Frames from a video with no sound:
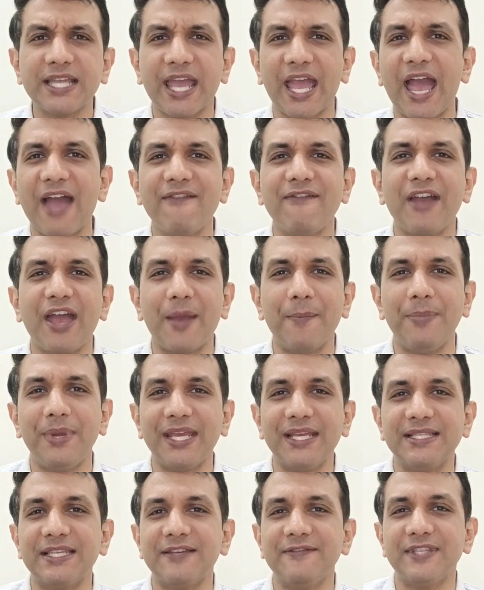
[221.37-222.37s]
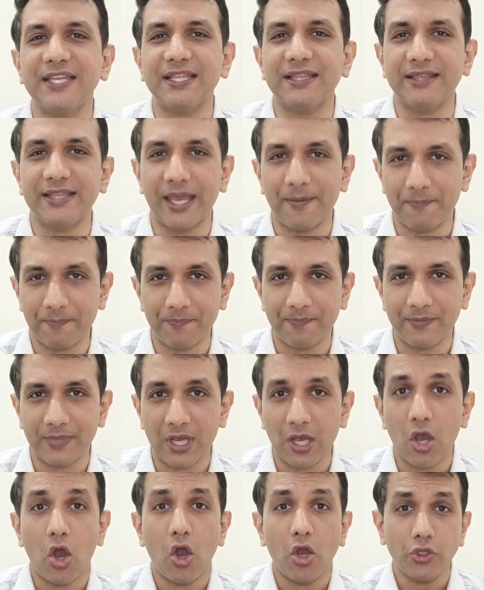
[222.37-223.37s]
they have abrasives in them.
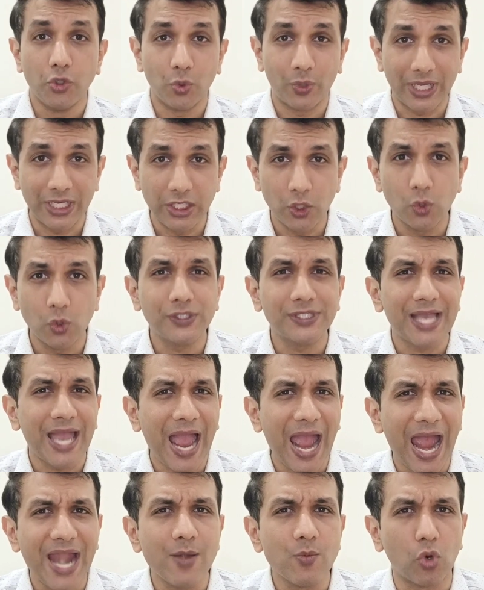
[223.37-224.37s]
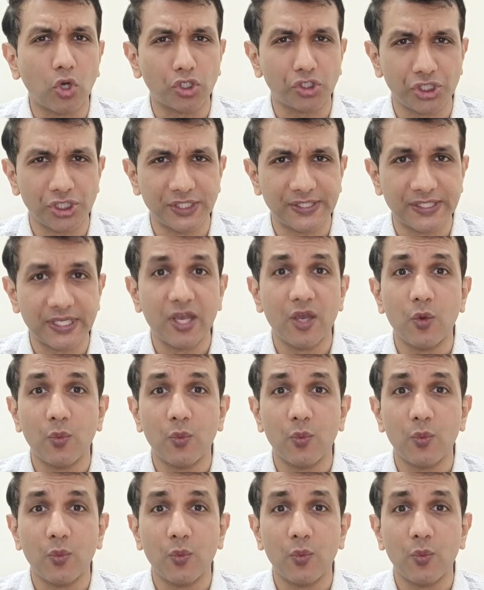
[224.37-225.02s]
You can use hand washes